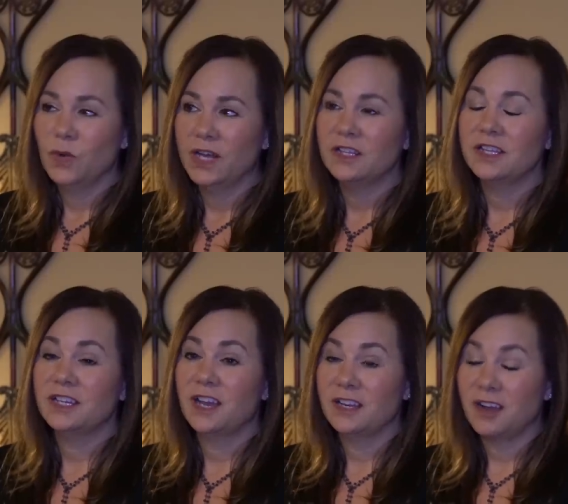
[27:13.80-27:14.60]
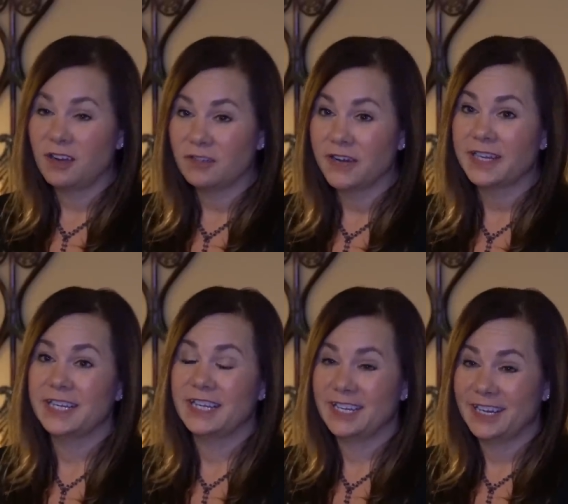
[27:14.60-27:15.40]
Well, it had
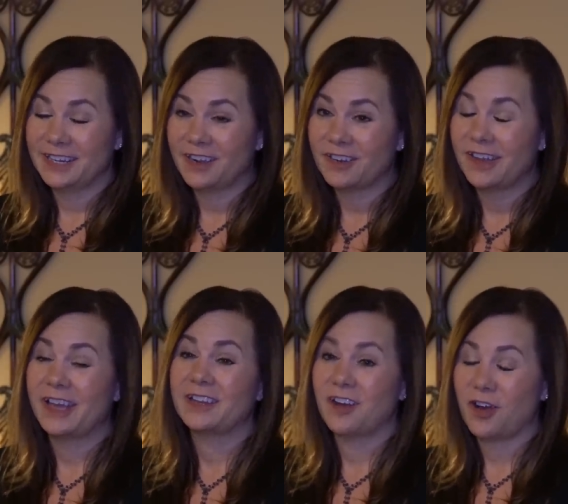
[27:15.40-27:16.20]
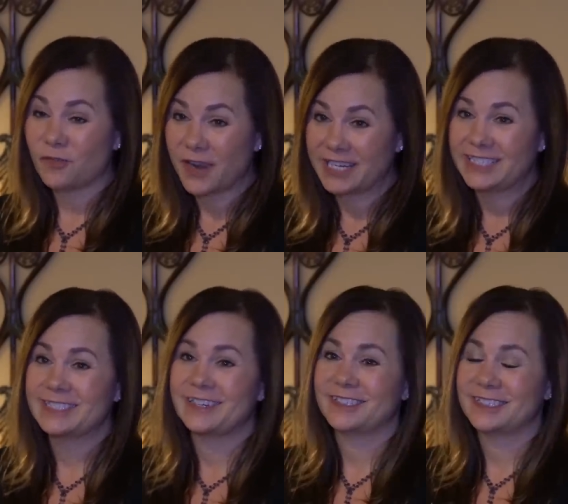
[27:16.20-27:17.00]
already it out, had it already
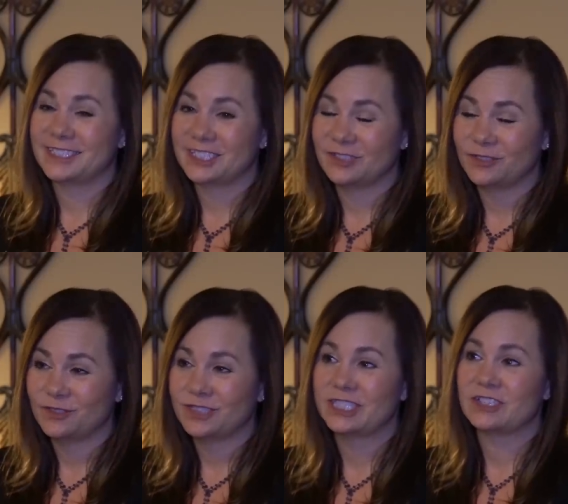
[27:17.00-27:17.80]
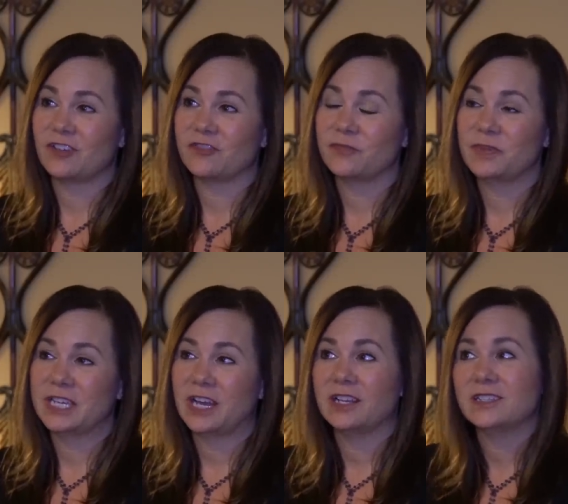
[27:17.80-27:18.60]
started to dissolve
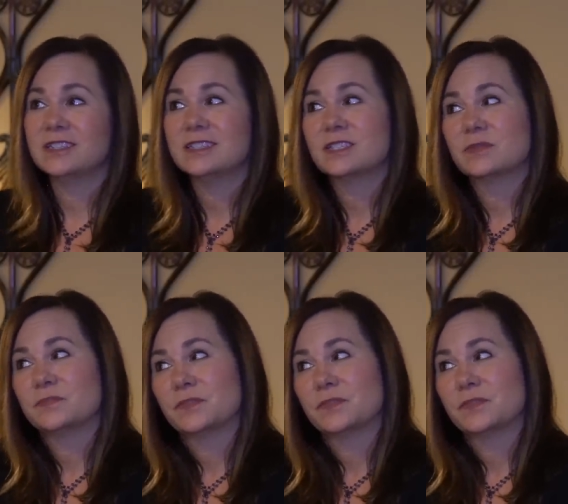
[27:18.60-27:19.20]
because